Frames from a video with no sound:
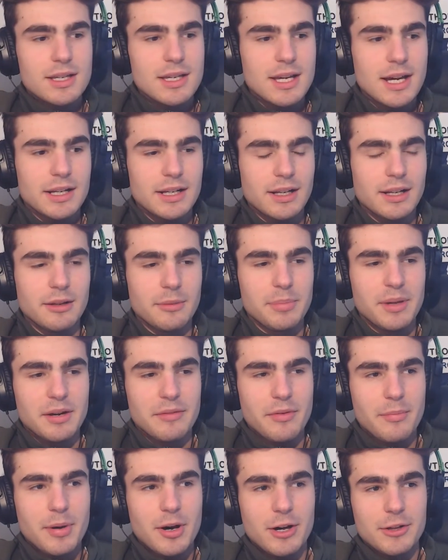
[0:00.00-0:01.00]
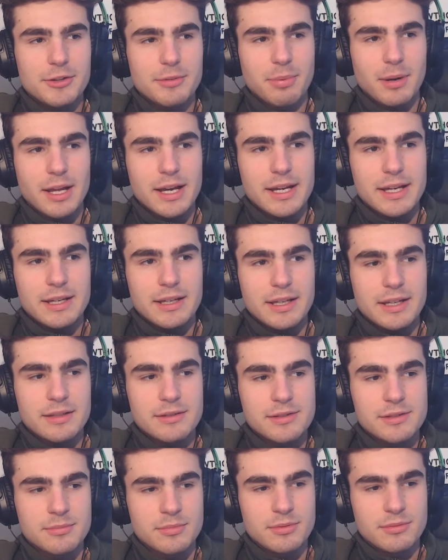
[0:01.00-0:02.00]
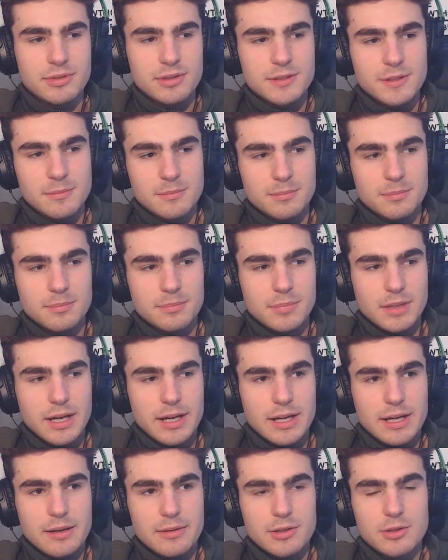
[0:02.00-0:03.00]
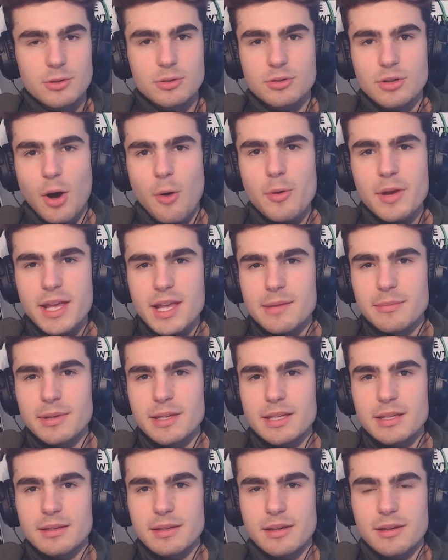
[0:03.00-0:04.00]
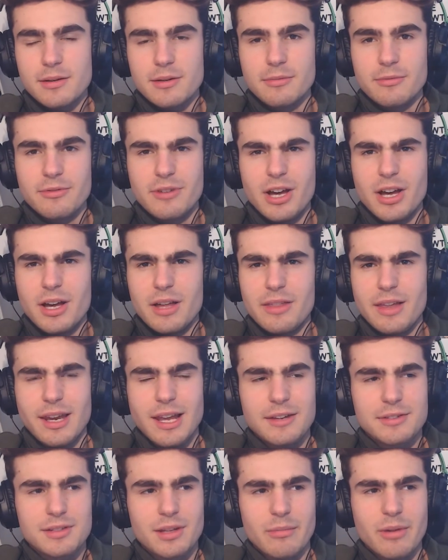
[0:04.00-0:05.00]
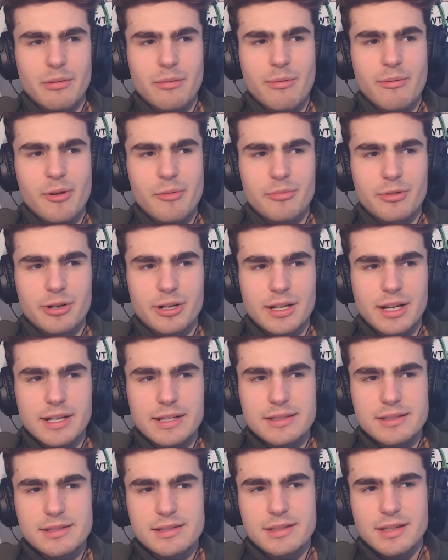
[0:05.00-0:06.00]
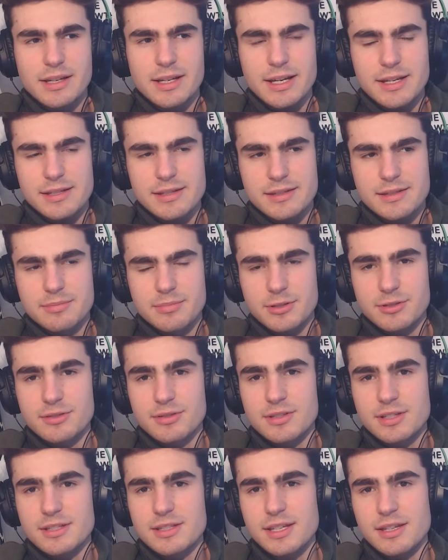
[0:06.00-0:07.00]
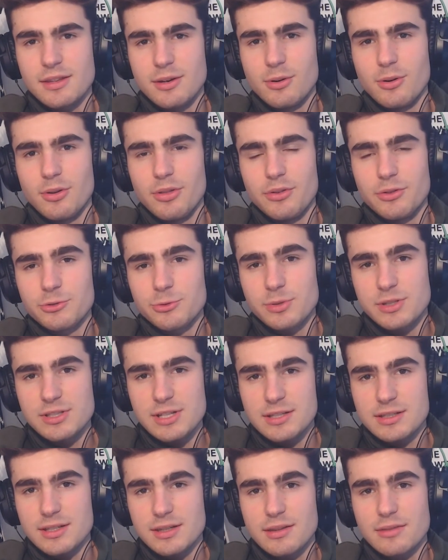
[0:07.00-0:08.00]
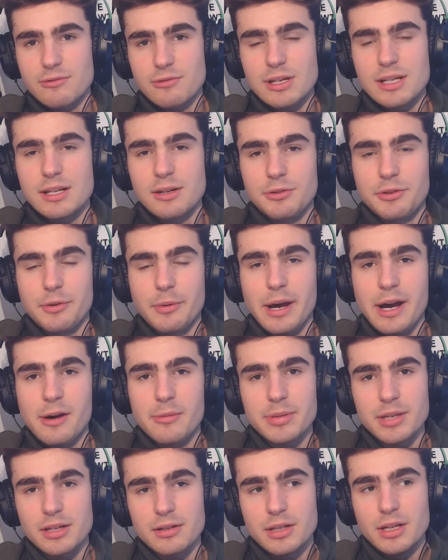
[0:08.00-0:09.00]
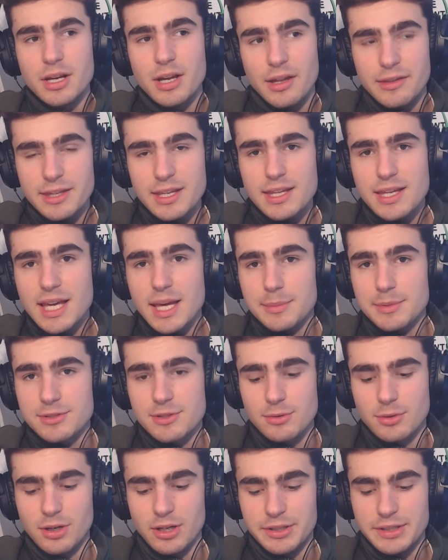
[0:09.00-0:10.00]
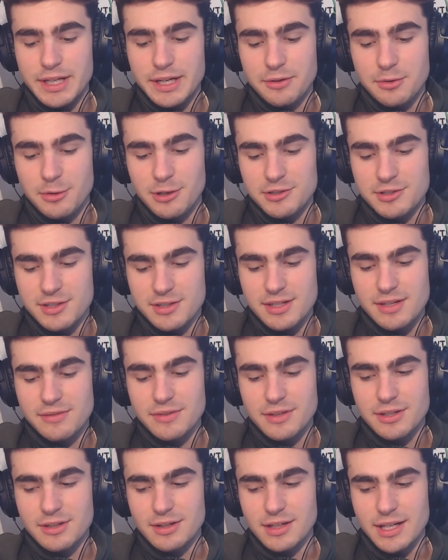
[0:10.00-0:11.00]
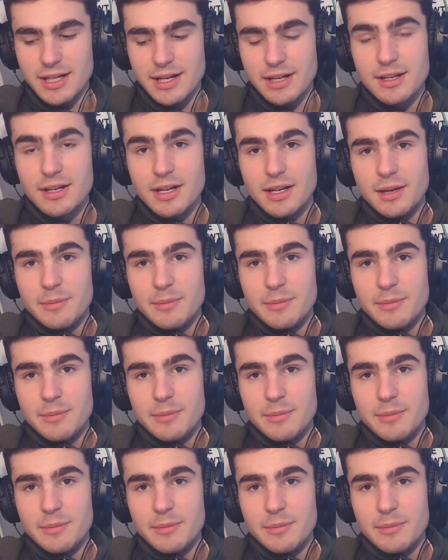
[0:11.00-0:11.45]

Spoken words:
had a little bit of a part to play in some good goalkeeping the last time I remember against Bristol City at the Hawthorns, which ended 3-0 to Albion. I think he kept the scoreline down quite significantly. I